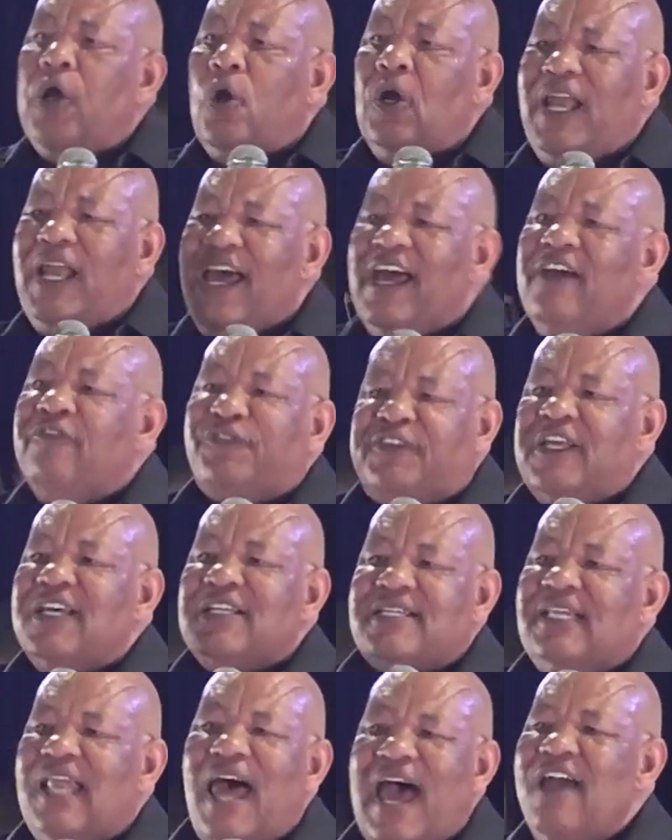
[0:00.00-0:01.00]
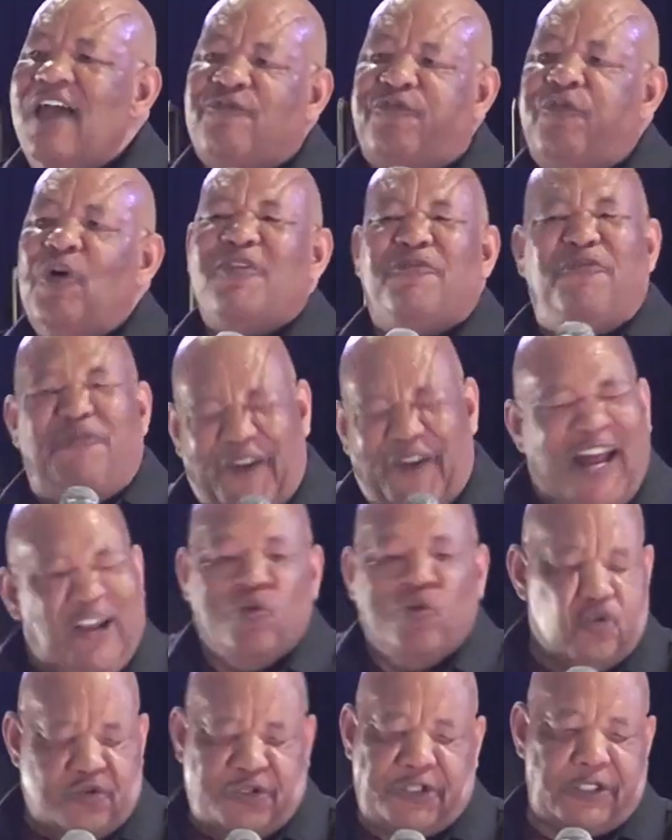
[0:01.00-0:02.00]
live this life with
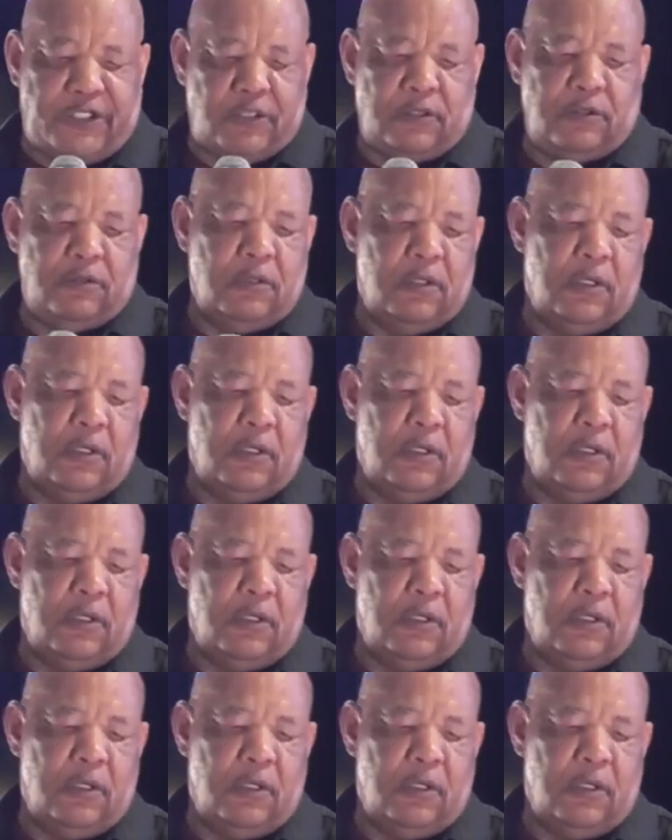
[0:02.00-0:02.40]
values.